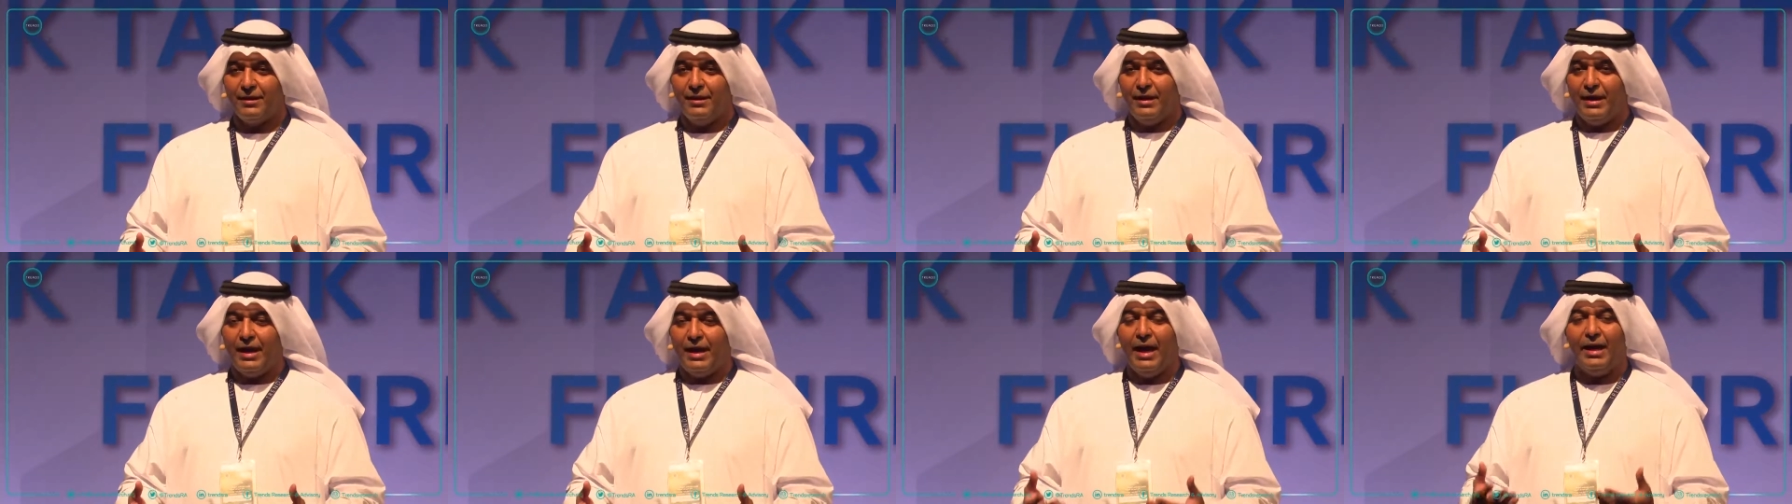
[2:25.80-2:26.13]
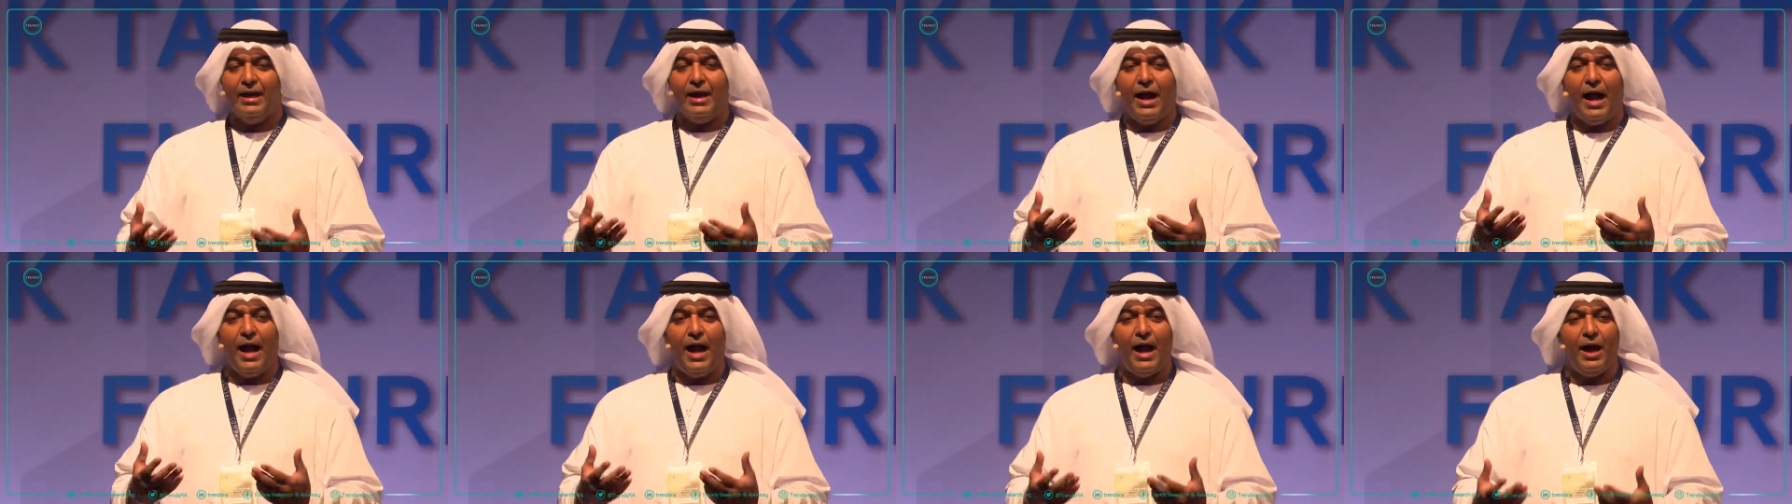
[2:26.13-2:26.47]
And
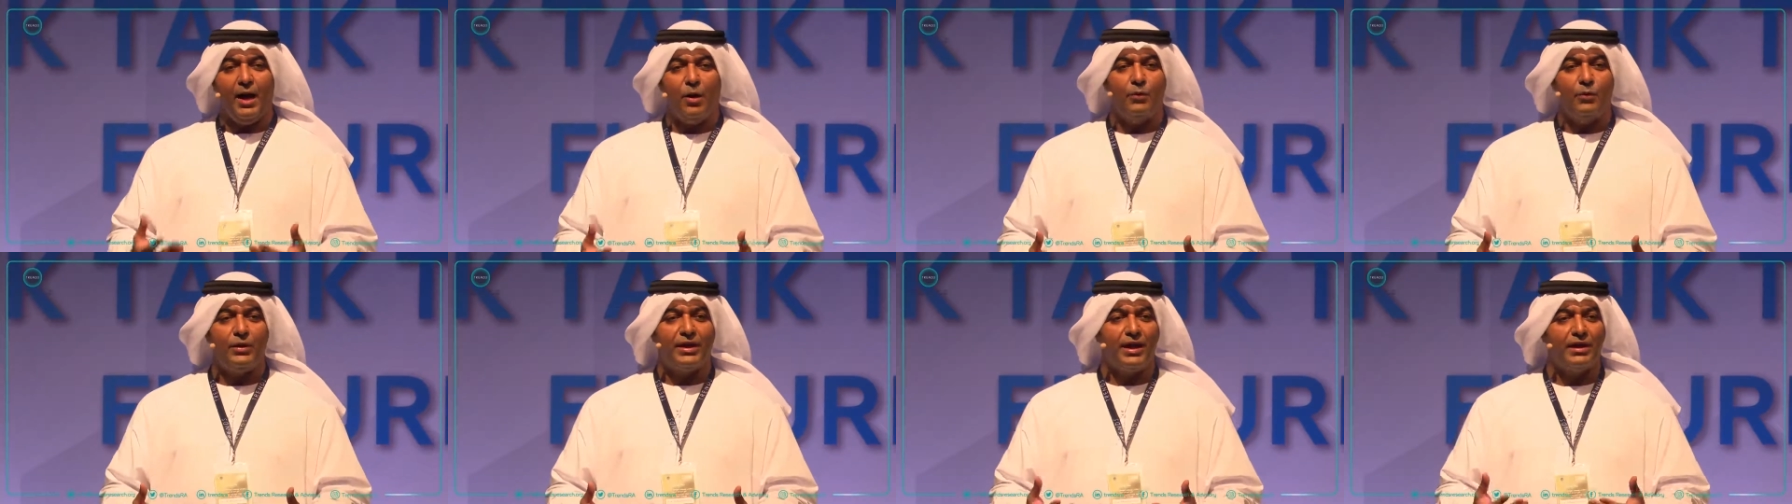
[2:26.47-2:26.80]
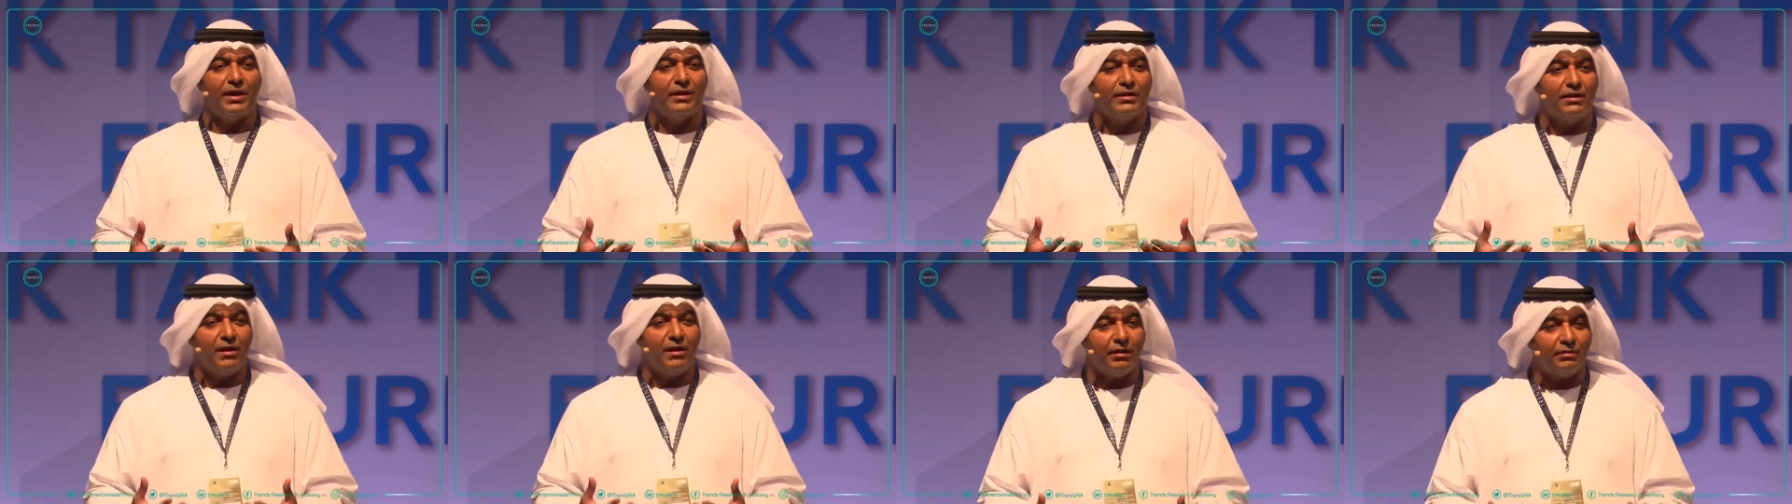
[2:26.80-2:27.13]
how we can
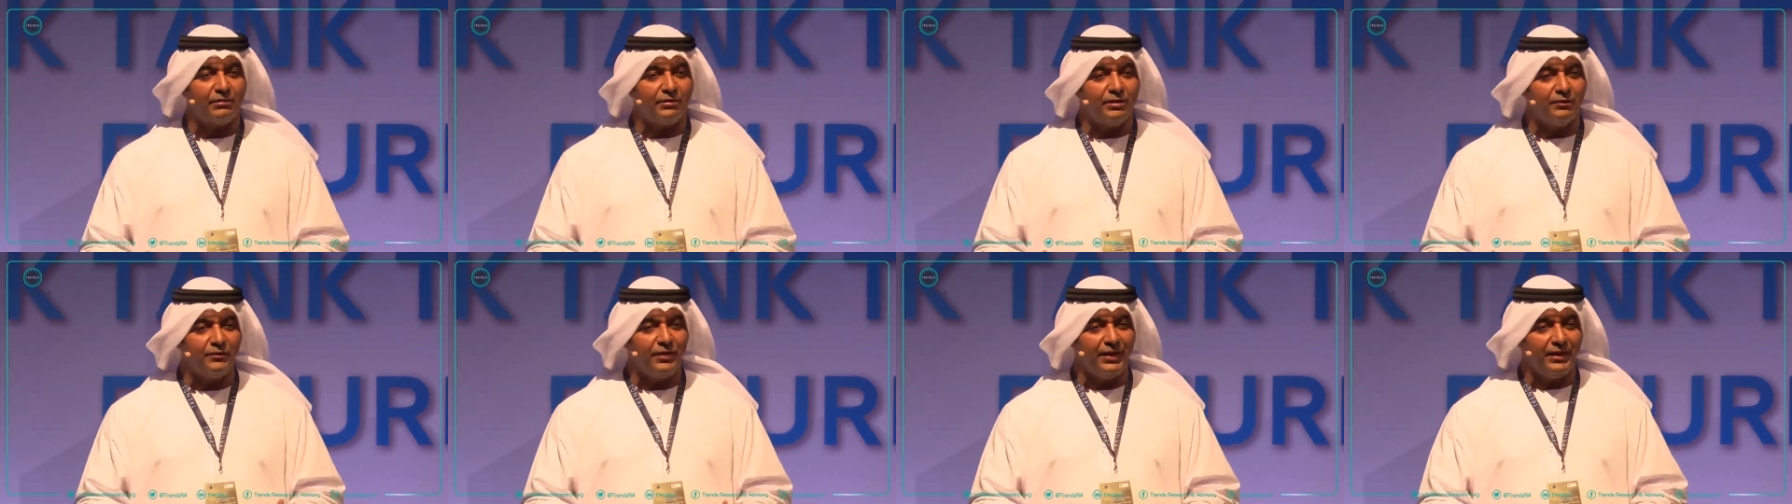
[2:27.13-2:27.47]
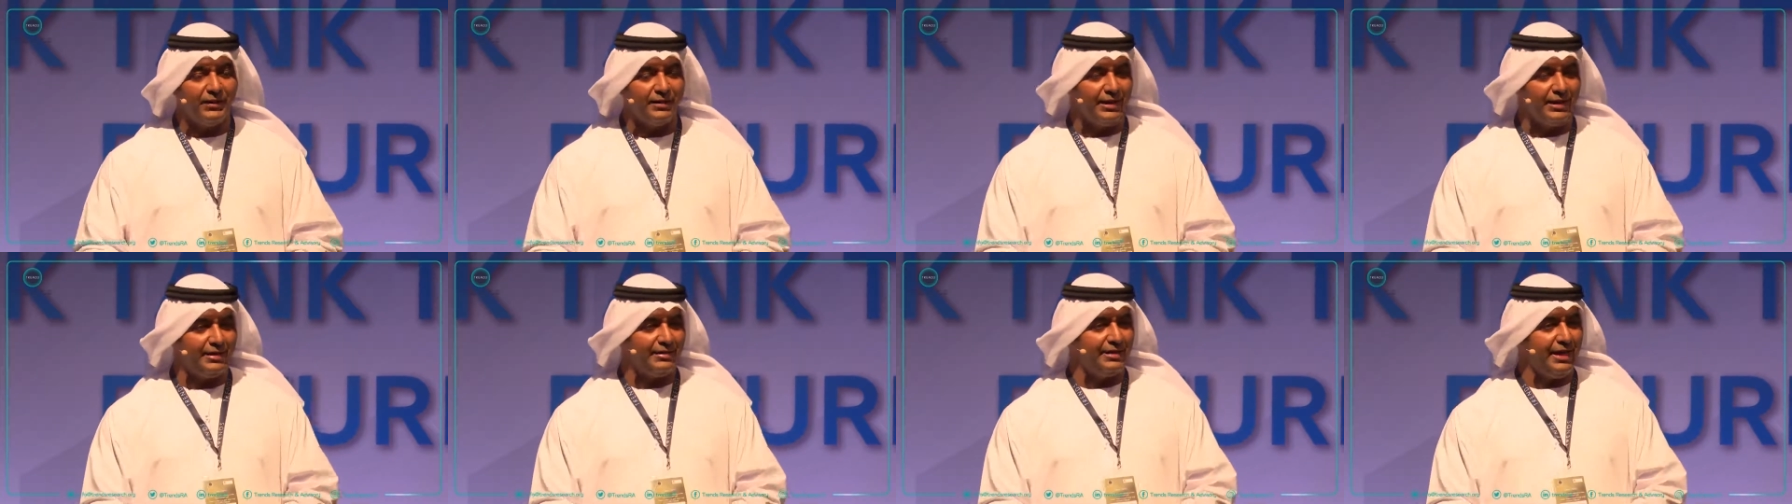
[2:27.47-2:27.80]
cultivate
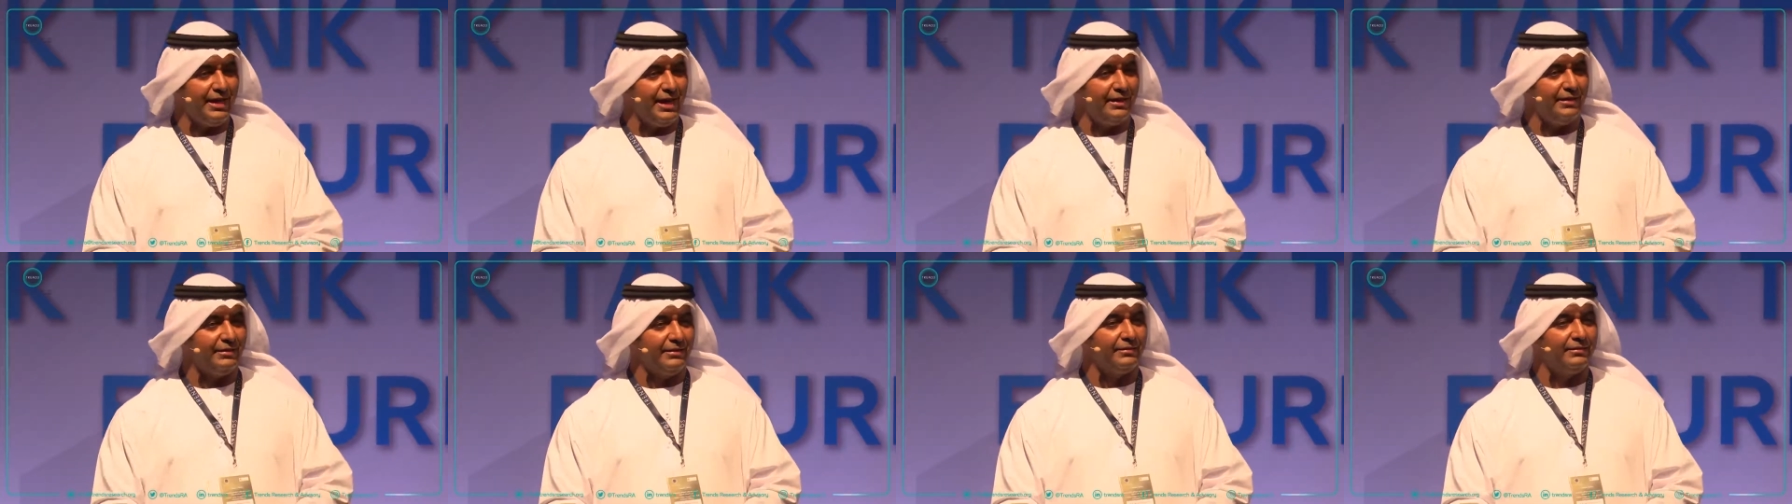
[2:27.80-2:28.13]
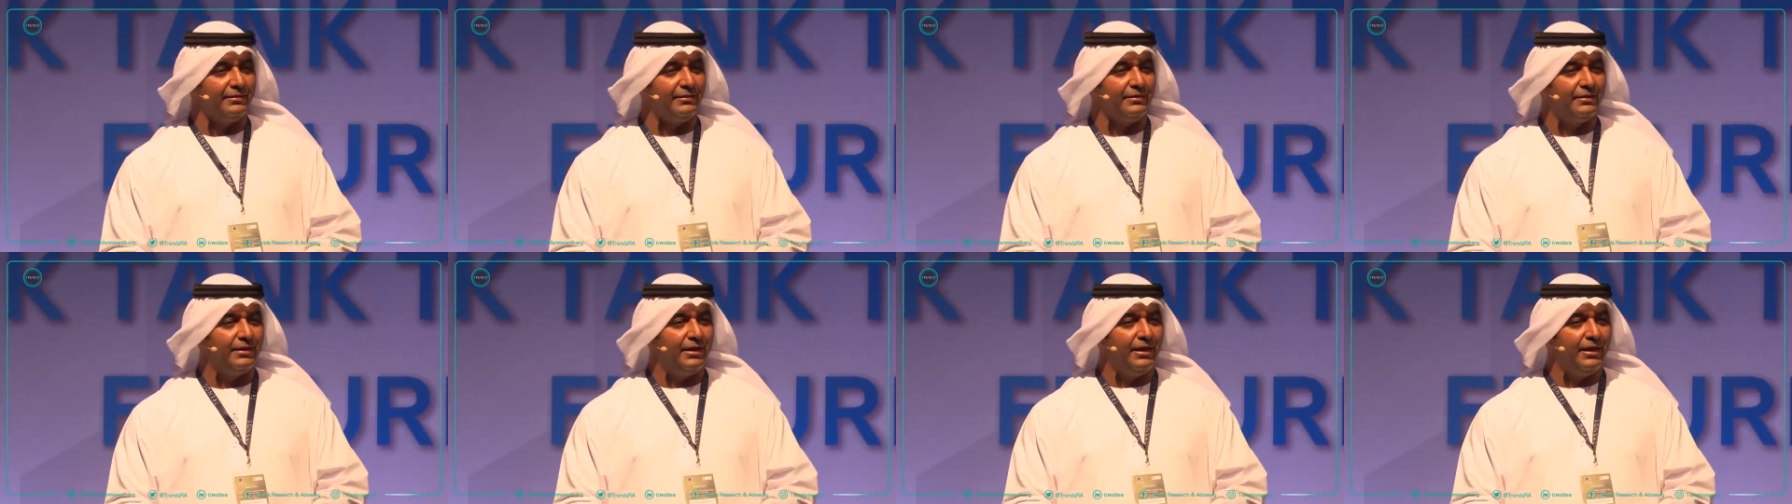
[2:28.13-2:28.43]
that talent?